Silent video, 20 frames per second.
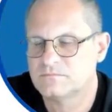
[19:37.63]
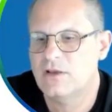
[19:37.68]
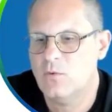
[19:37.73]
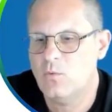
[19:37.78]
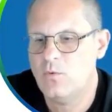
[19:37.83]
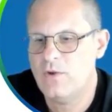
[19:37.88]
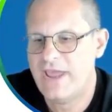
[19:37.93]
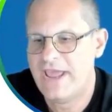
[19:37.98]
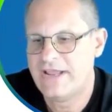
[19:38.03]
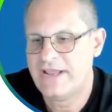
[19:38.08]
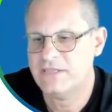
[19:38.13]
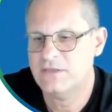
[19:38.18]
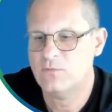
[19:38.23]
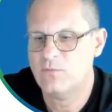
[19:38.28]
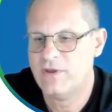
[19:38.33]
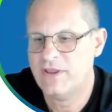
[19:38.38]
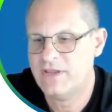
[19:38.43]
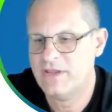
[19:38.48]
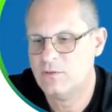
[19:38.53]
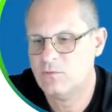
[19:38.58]
We
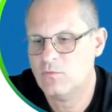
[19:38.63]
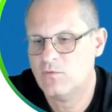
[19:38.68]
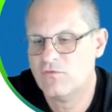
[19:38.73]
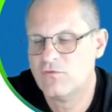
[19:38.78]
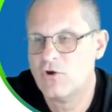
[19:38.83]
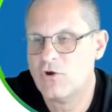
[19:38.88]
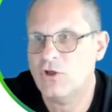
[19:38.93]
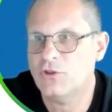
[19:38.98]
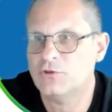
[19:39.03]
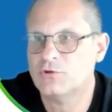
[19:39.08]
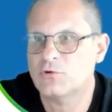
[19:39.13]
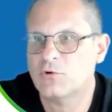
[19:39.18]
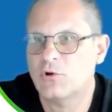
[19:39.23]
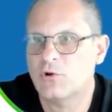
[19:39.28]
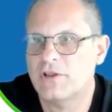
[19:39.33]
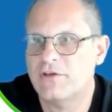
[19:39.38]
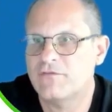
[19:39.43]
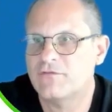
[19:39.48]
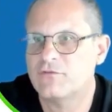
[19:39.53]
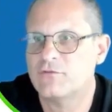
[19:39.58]
activate it with Ctrl
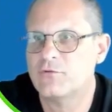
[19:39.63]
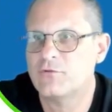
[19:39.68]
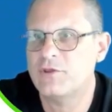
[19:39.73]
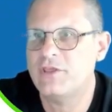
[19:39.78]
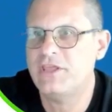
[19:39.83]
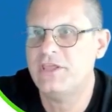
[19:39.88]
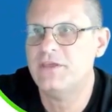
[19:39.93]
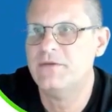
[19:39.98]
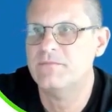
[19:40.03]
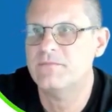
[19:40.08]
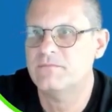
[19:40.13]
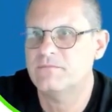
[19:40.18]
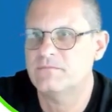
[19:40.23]
F3.